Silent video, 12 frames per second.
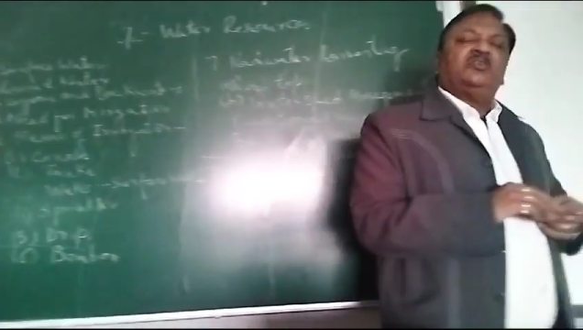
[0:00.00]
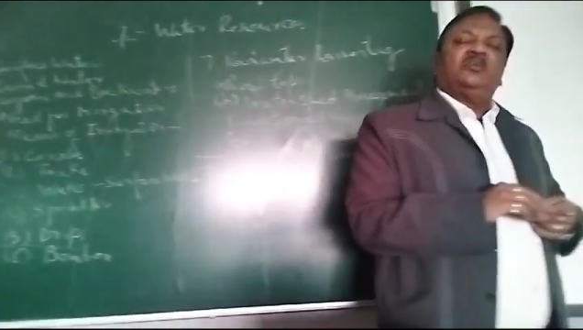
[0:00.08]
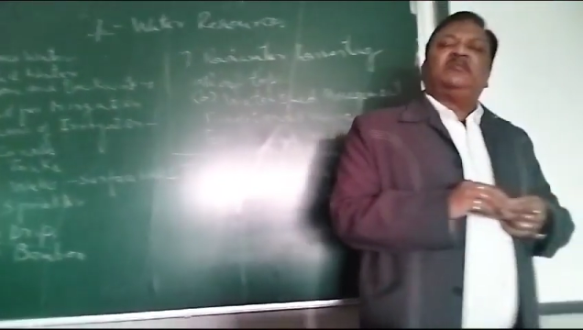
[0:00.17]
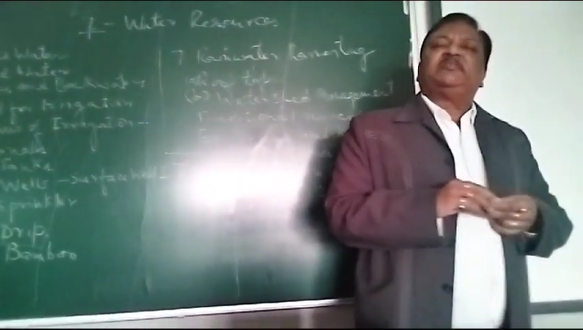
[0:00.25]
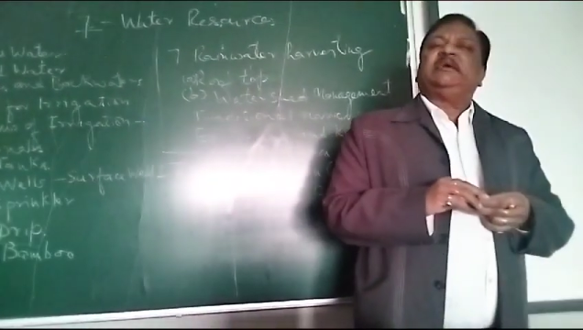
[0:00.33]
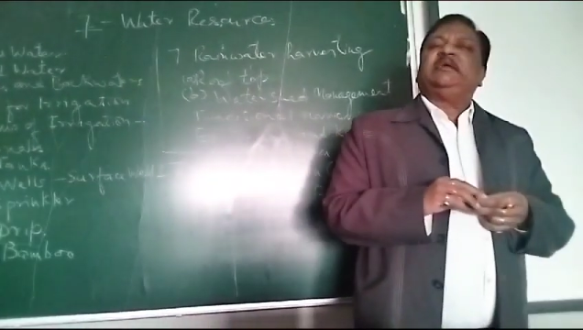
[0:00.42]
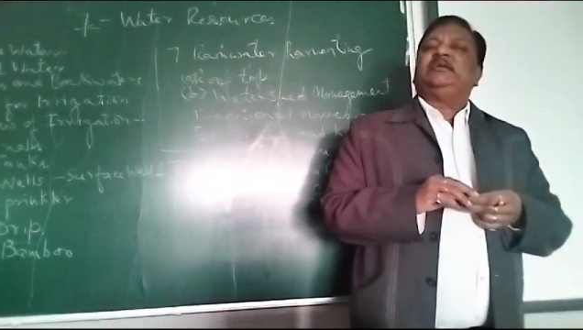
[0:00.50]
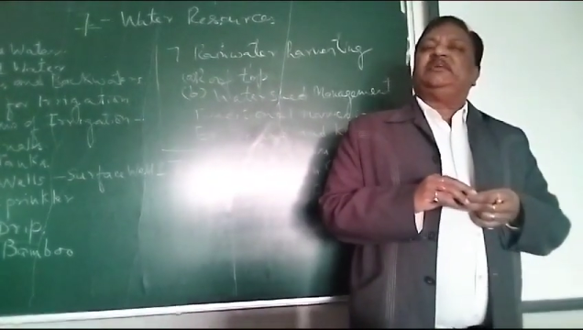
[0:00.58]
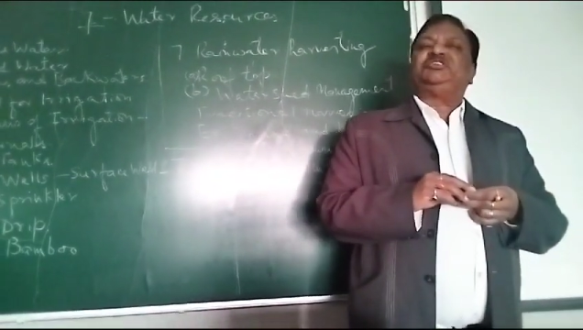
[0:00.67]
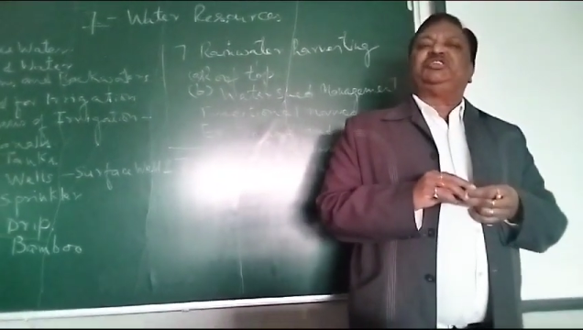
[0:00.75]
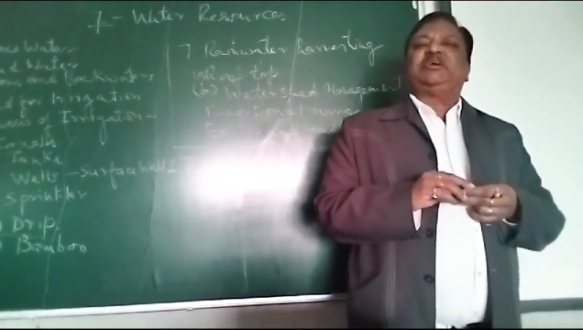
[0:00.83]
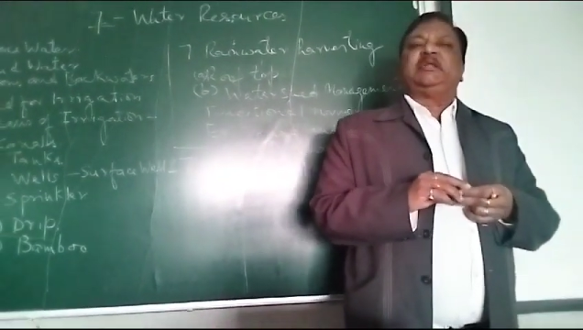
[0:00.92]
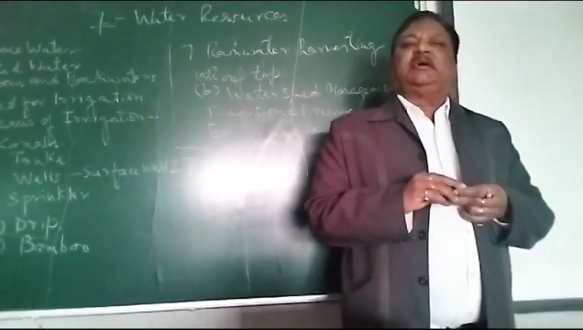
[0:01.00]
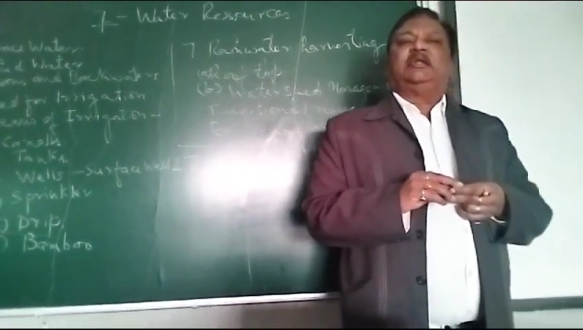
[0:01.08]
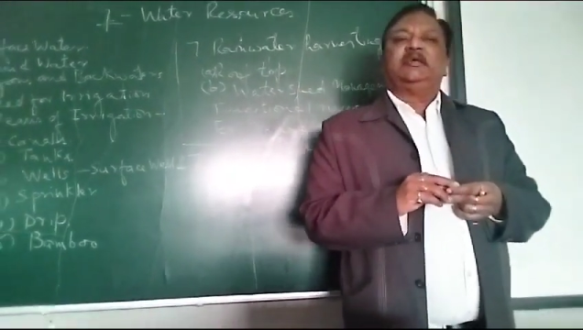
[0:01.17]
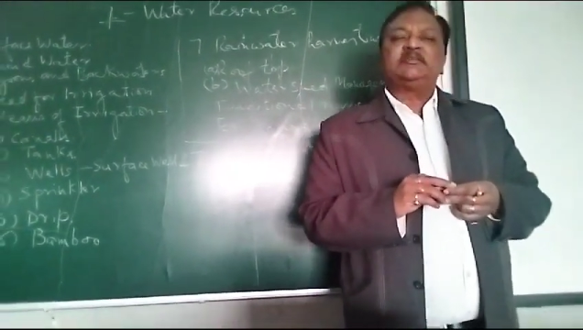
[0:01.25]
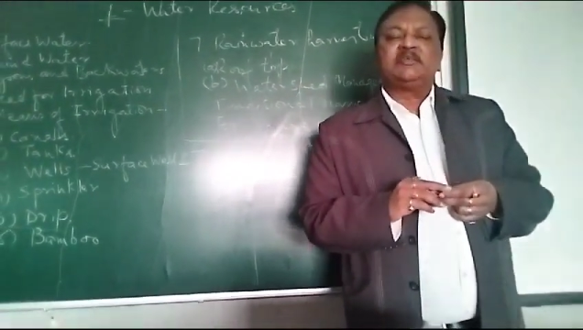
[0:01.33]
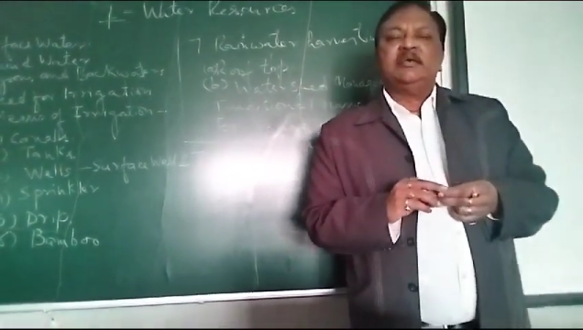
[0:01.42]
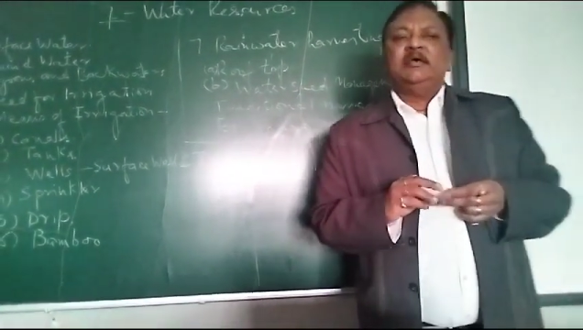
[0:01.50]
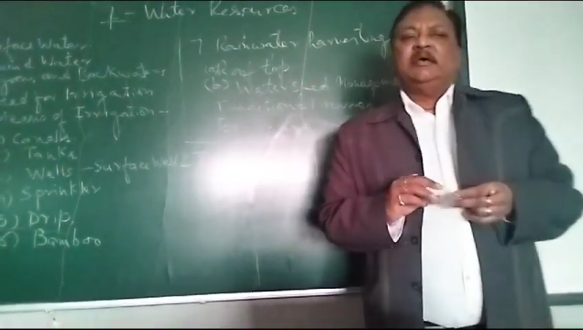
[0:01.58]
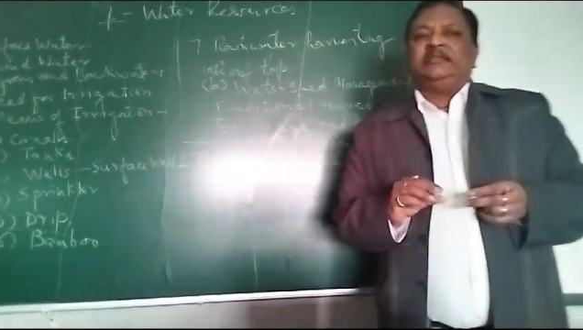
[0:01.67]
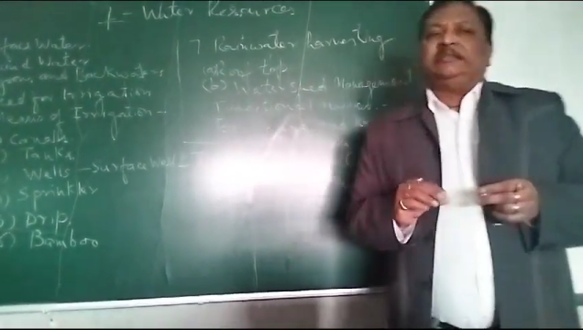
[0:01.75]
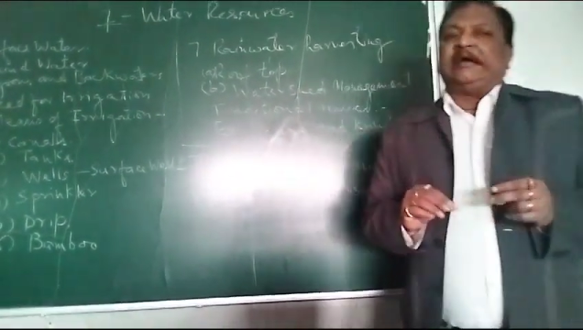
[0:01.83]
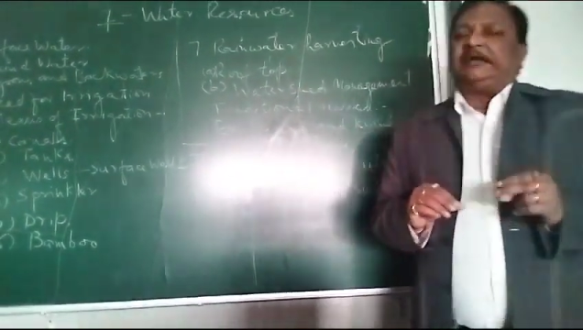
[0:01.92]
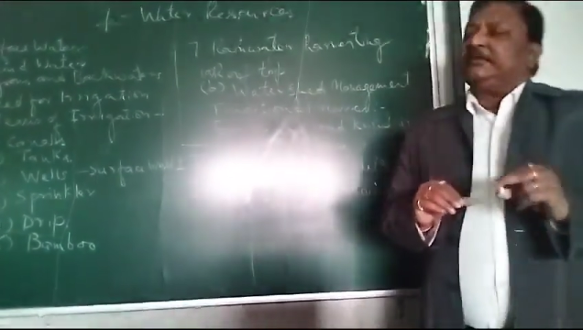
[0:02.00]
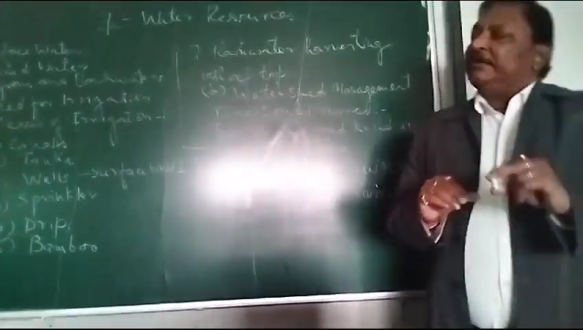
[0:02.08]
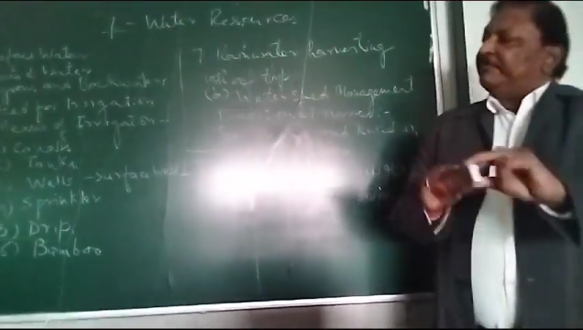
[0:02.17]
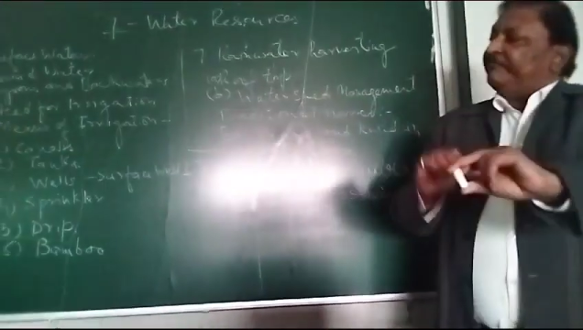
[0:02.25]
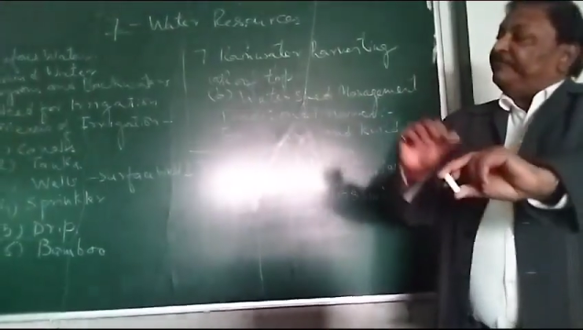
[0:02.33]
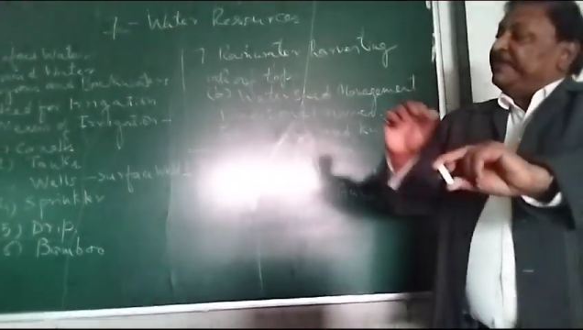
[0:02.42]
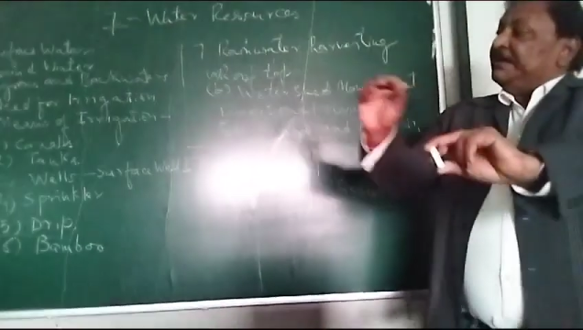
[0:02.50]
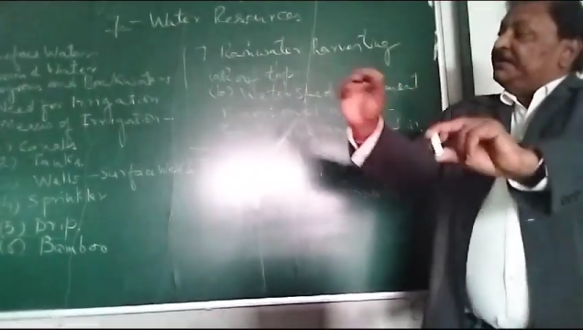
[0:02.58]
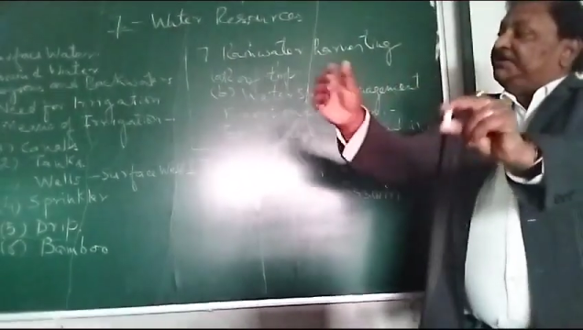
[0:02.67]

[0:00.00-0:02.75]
of the inundation canal is that when